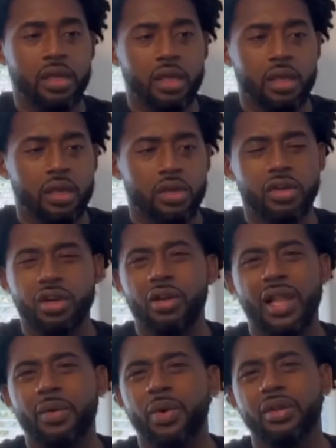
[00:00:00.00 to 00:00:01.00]

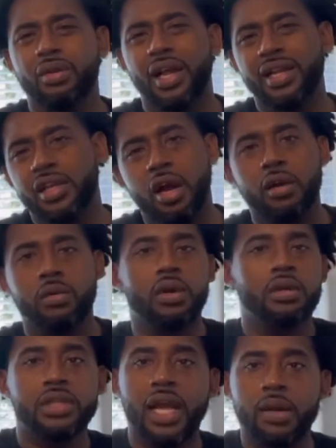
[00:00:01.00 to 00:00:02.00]
whether dark roast,
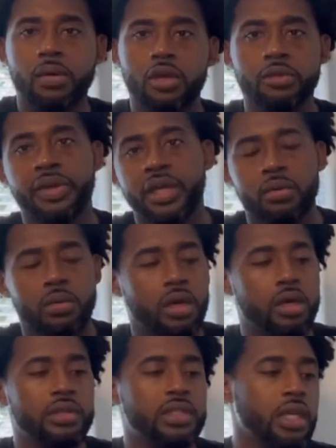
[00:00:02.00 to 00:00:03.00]
light roast, medium
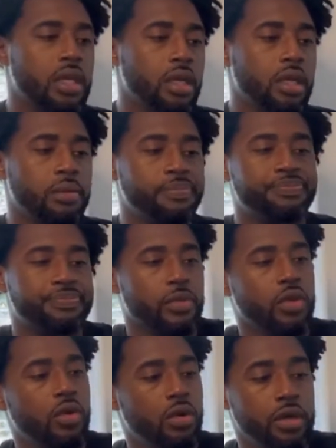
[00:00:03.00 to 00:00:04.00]
roast,
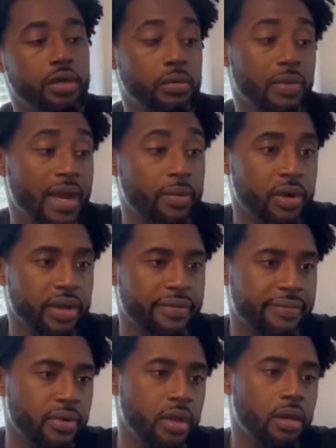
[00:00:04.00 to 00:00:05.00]
or you can write where it's
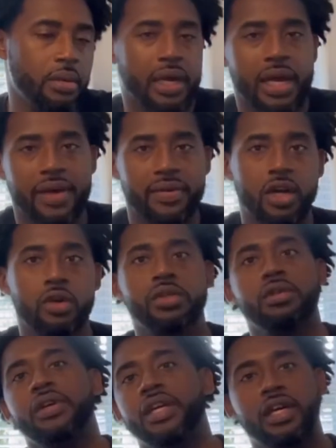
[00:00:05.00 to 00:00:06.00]
from. Like I have a Costa
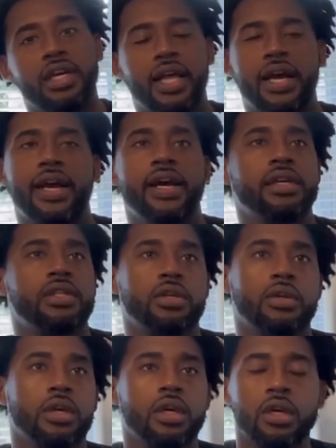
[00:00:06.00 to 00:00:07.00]
Rica glass,
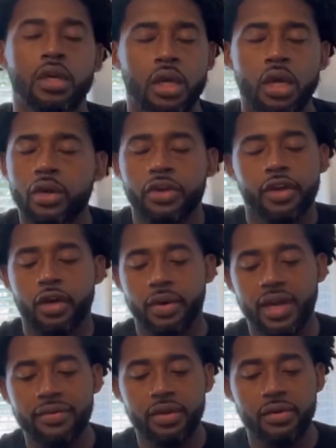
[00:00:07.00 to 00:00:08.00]
or, whatever
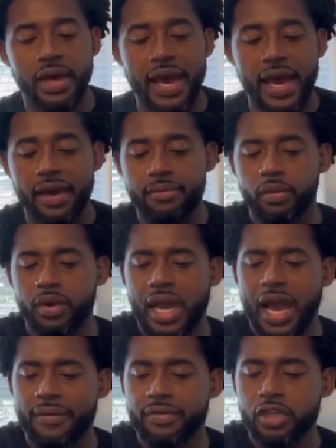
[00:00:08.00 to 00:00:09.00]
you have. But
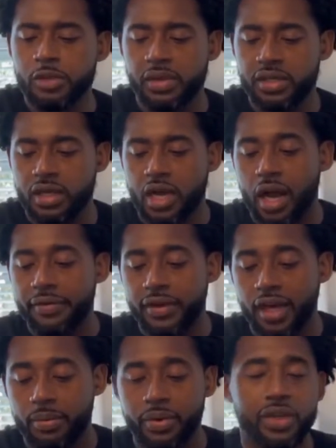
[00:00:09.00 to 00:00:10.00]
however you split your coffee up,
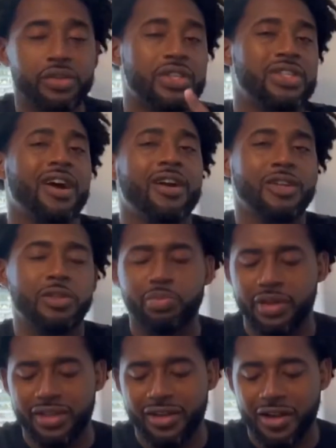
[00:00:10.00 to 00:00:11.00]
when you start splitting
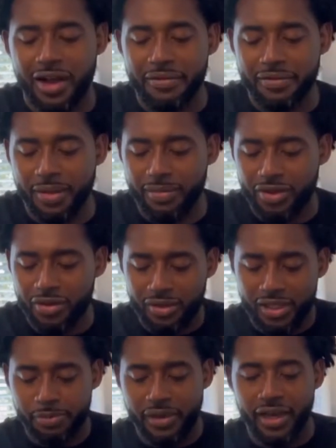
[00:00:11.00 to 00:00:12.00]
your coffee up and you
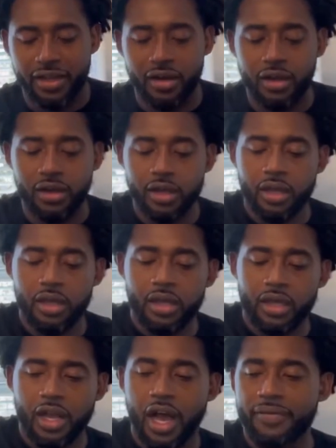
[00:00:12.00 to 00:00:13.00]
expand your
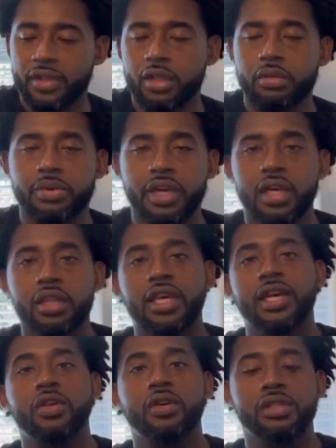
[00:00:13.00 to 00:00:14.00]
coffee a little bit, then you
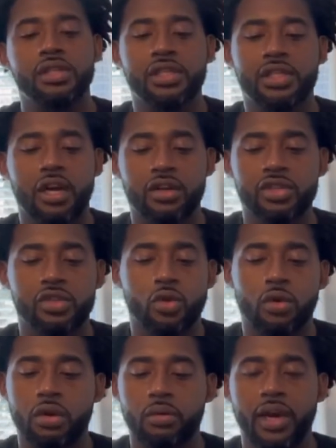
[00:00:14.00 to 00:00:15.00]
can just start storing
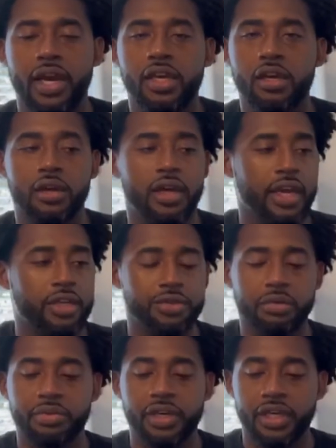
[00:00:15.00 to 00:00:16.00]
away your extra
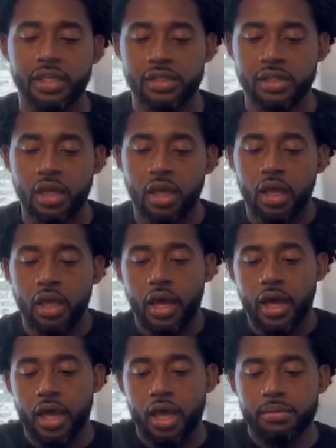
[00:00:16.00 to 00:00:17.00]
beans.
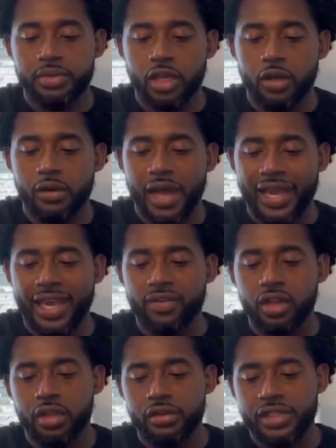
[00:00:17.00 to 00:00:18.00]
So I give it a little
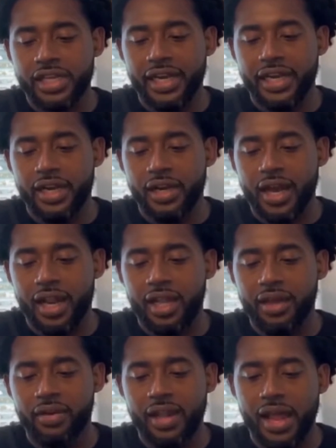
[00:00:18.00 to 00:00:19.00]
shake here, kind of level it
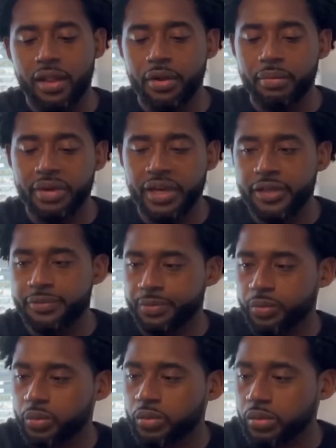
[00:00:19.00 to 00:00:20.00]
out a little bit,
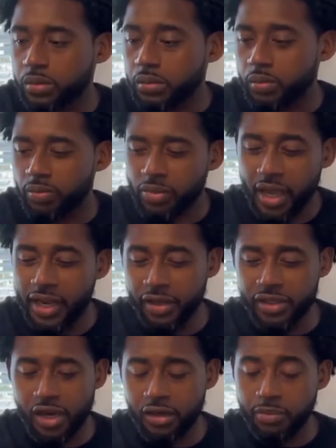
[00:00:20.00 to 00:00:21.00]
and then you start
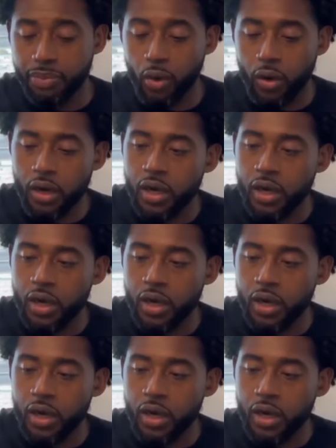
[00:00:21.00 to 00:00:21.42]
to pour.